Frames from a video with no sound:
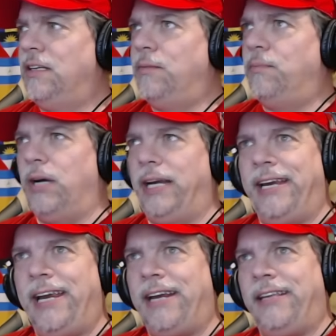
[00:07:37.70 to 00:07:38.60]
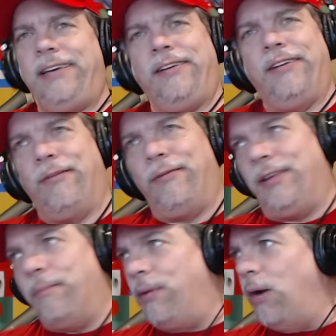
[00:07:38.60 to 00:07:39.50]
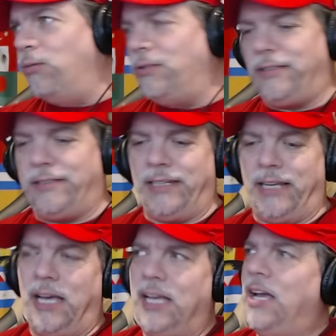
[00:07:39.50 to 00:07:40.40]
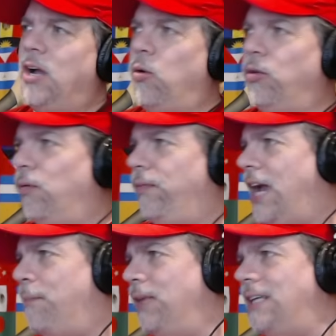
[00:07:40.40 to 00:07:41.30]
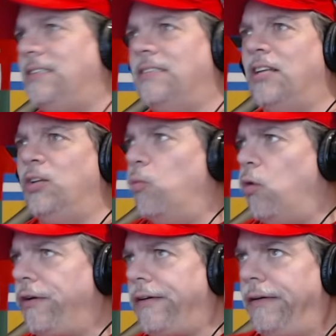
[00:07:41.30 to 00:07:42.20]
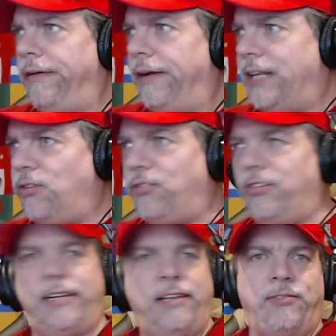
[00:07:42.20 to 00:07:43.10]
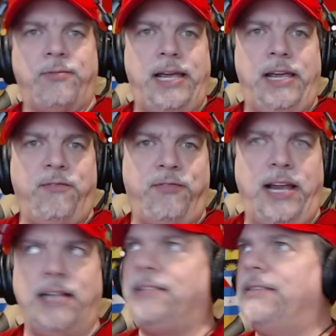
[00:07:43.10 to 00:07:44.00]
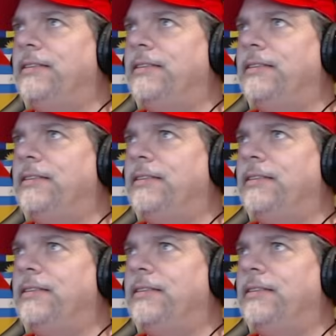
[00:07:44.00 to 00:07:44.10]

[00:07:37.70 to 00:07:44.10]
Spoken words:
but in Italy, you know, with the boats and all the places on the water, and then you see this right here in France.